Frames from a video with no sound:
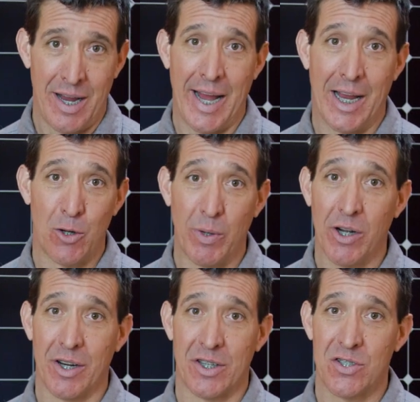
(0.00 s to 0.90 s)
And we
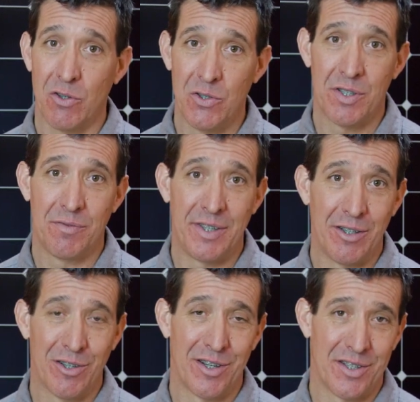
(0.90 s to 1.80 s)
are an exclusive
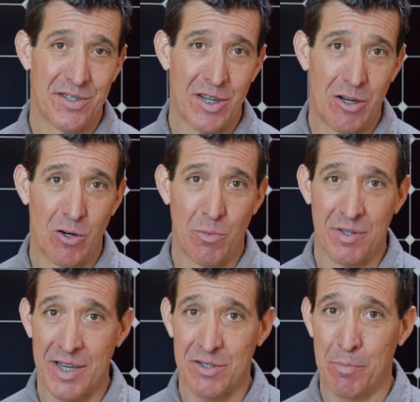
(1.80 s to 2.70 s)
dealer and installer
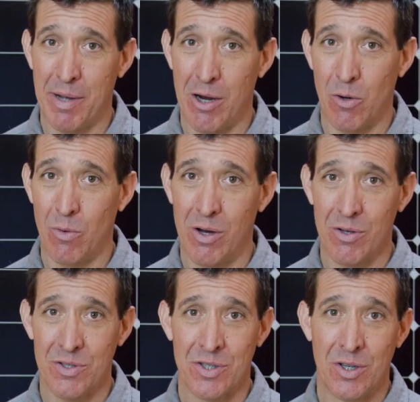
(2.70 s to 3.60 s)
with Tesla
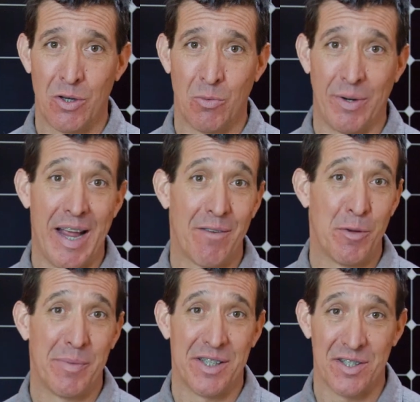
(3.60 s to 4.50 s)
Powerwalls. We have
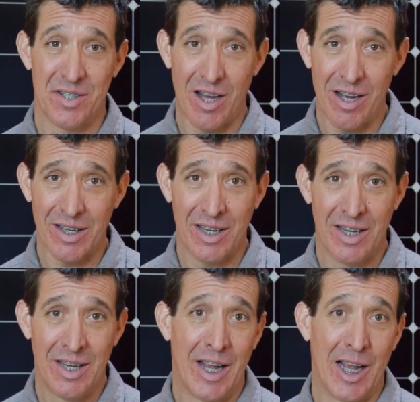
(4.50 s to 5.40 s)
them in stock
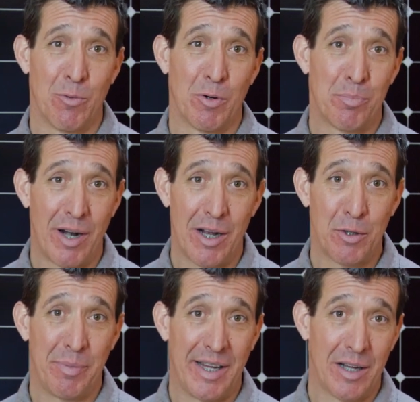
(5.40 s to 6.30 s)
and we're proud
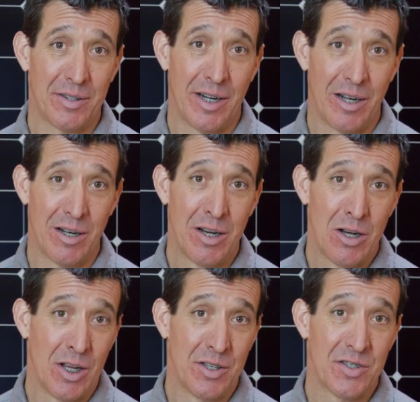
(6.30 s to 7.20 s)
to be out there
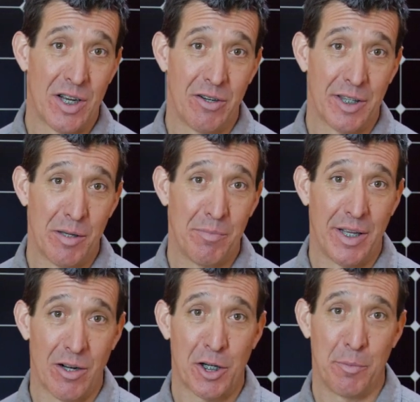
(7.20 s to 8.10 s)
installing them in our